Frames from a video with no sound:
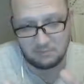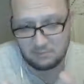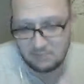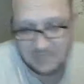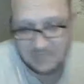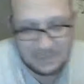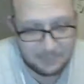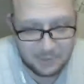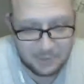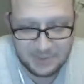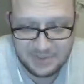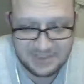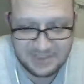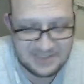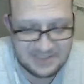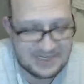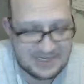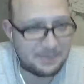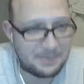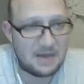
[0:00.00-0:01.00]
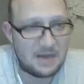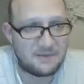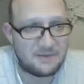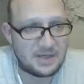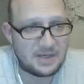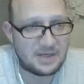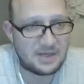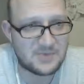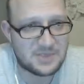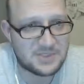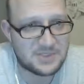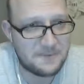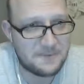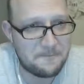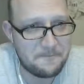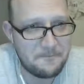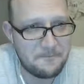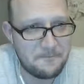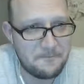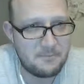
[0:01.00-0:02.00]
I'm good to stop now if you guys want to.
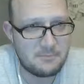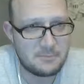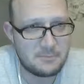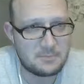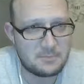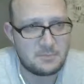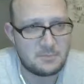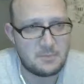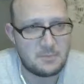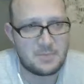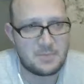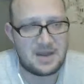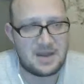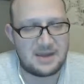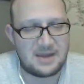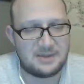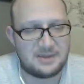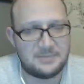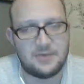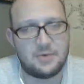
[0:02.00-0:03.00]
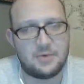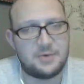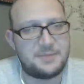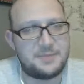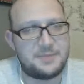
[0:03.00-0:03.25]
I mean, it would be